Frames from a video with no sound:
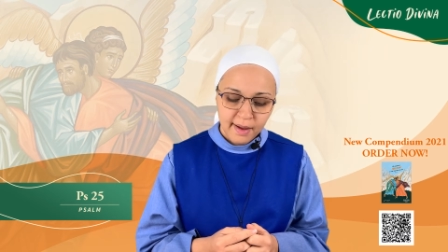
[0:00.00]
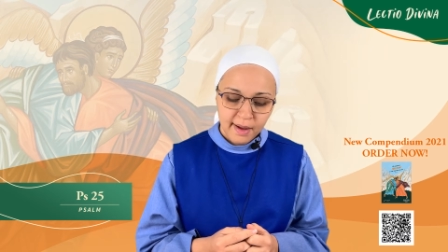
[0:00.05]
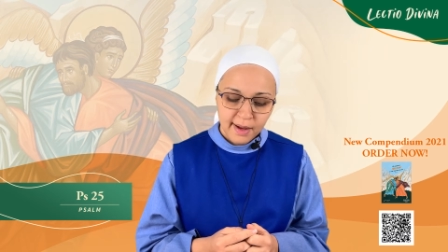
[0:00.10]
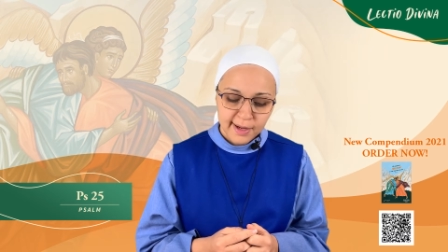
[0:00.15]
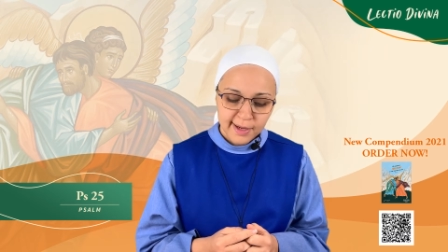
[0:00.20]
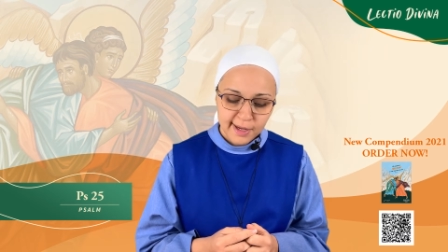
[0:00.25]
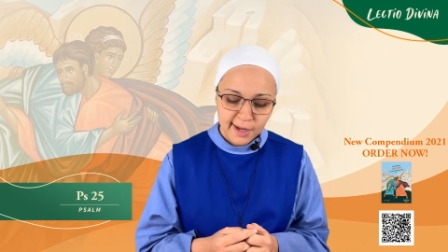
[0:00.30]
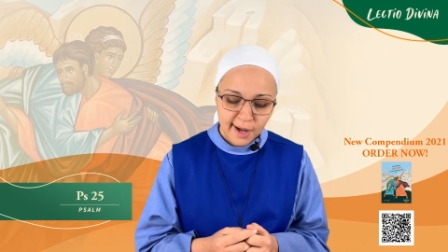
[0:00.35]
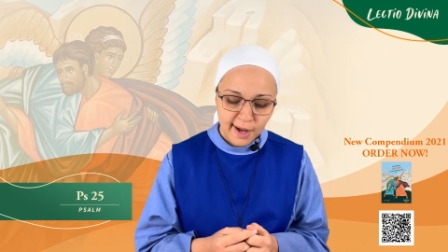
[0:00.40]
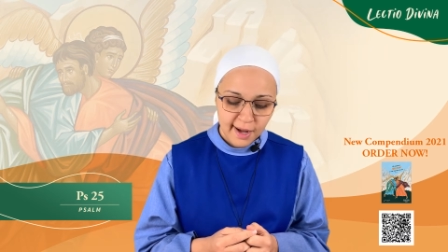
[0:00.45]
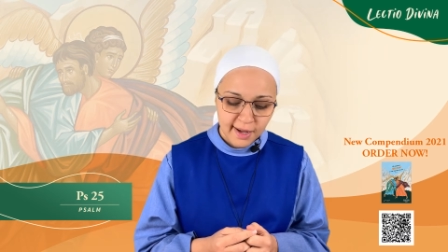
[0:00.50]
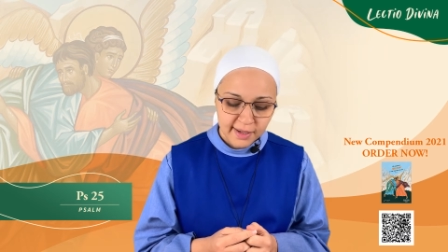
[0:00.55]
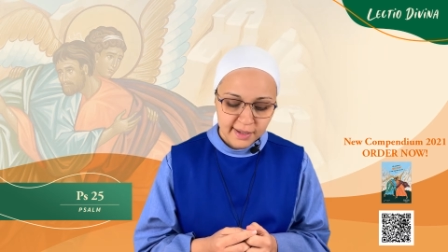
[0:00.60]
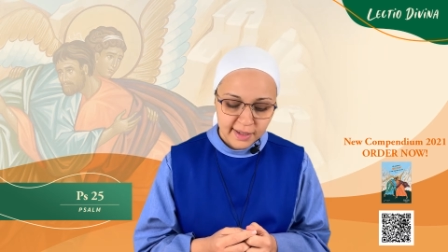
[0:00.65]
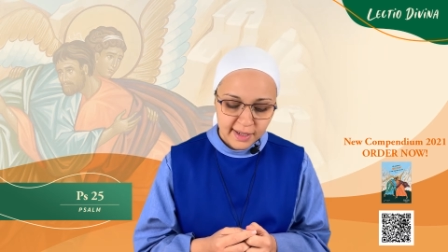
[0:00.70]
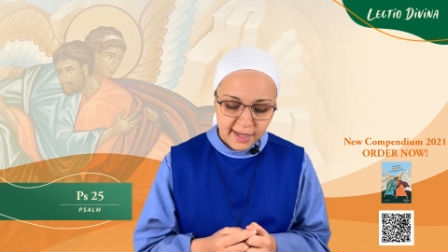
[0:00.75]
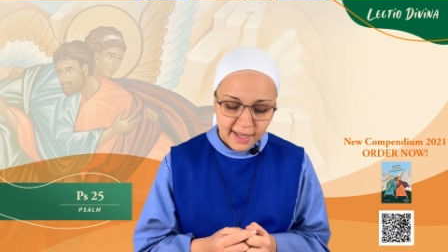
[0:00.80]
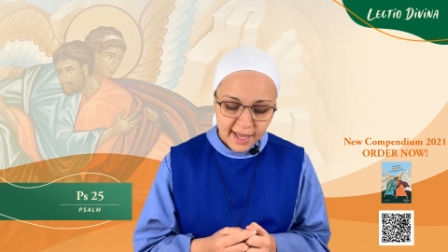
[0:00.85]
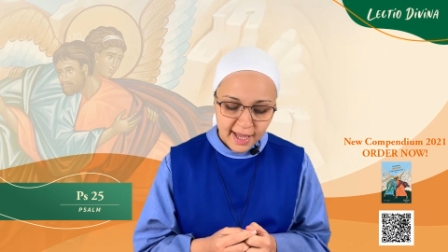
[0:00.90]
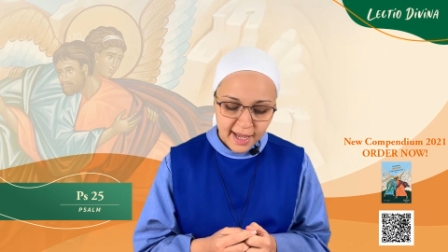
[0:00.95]
God,
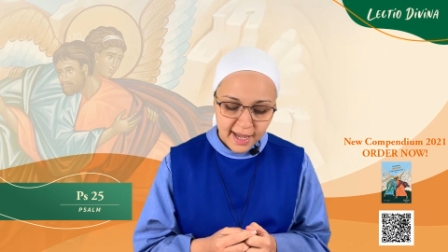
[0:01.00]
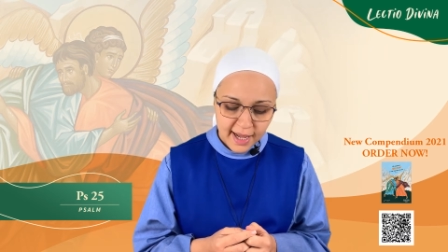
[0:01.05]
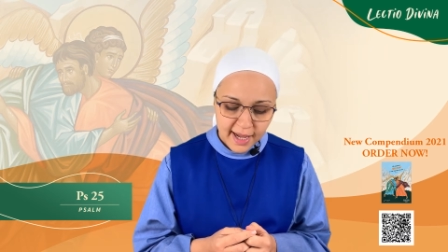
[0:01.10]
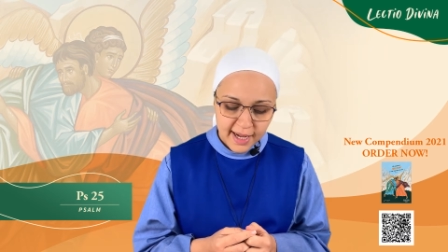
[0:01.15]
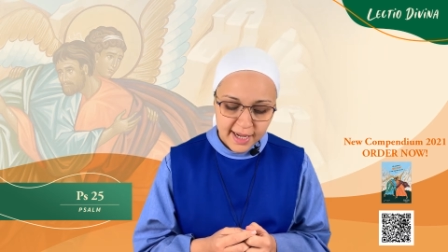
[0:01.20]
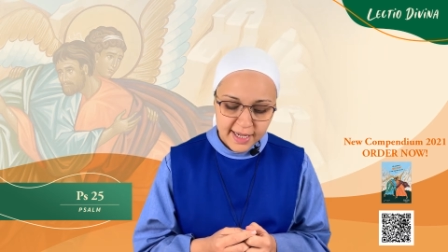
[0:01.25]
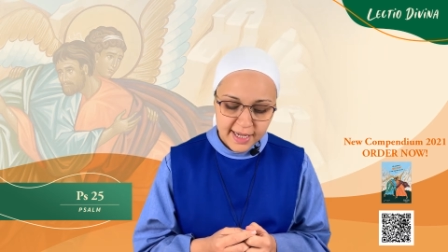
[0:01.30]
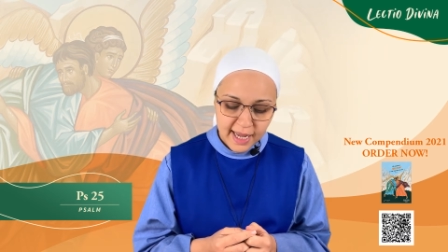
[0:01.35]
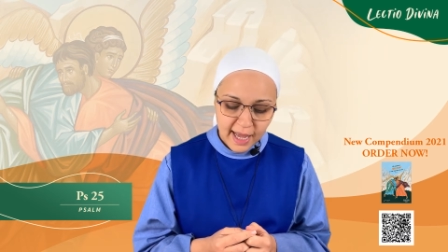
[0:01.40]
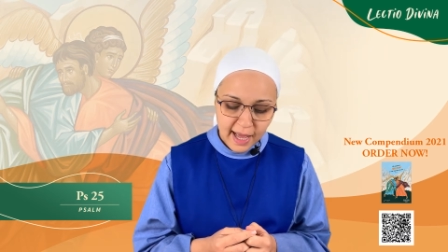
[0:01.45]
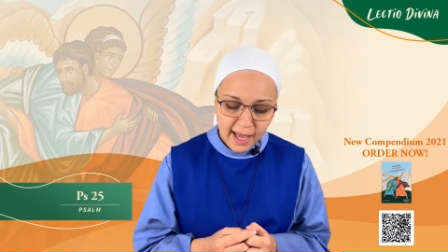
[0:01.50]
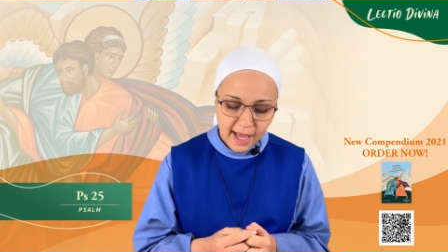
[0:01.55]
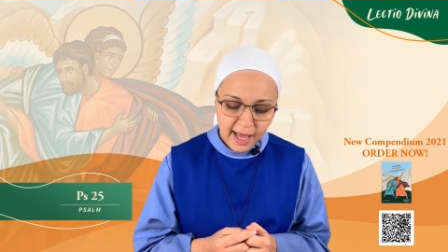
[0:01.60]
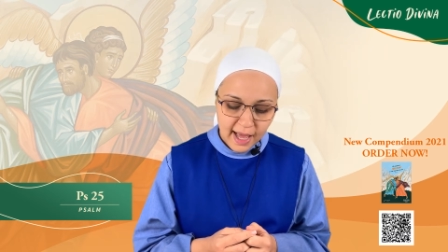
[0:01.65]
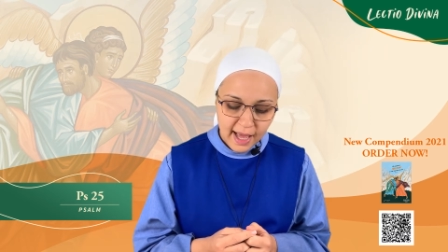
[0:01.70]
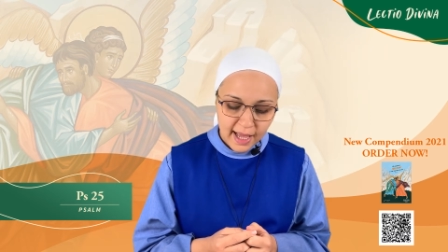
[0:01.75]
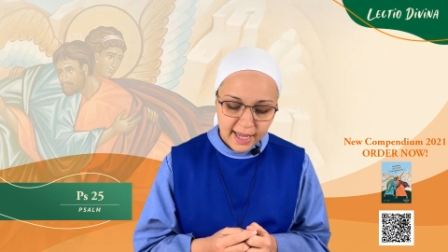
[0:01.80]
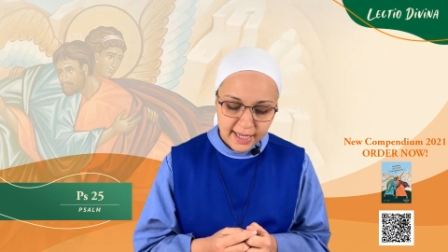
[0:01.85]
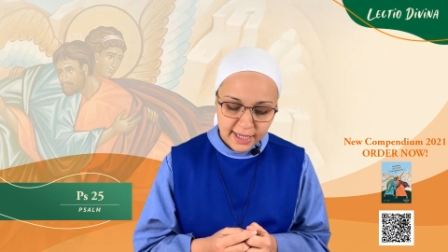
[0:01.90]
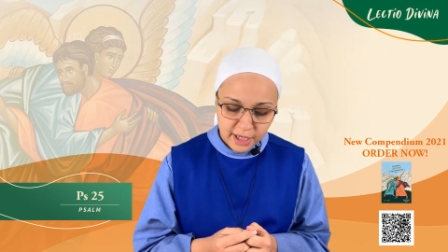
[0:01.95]

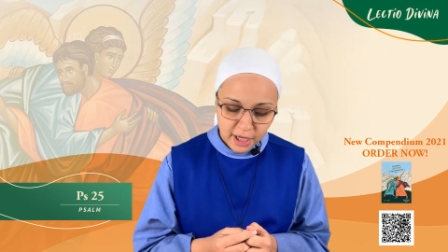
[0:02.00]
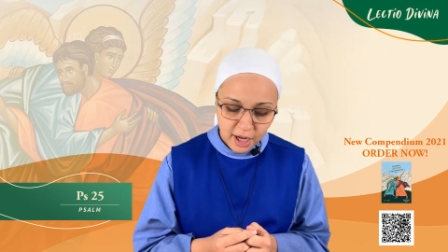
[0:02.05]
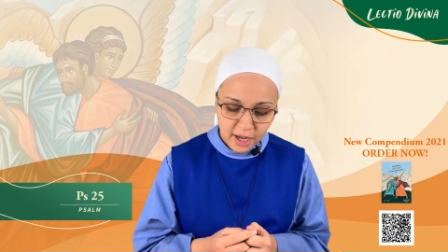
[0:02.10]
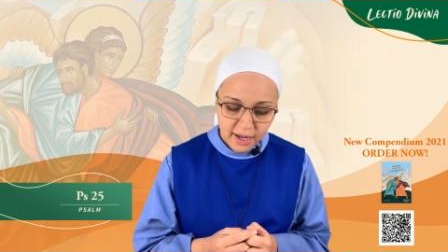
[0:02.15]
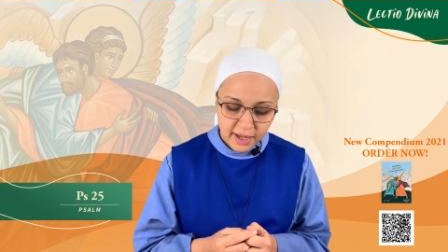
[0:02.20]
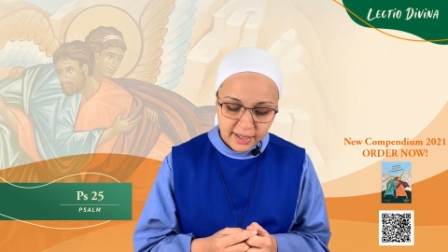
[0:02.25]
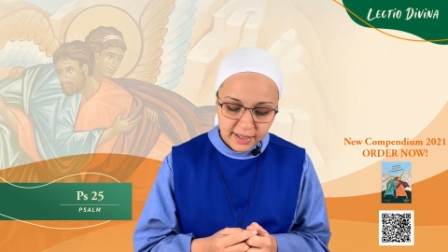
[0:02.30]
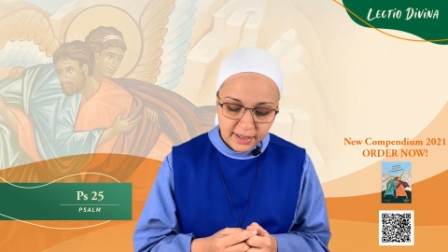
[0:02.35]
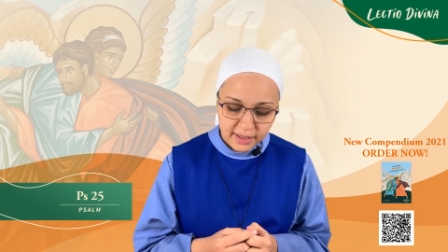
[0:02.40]
good